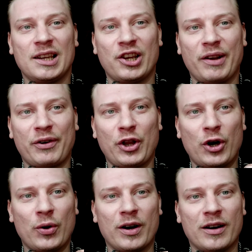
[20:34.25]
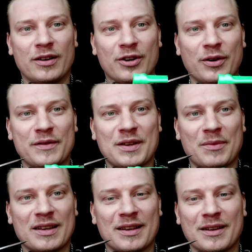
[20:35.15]
you never know, if
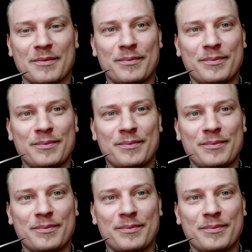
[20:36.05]
something,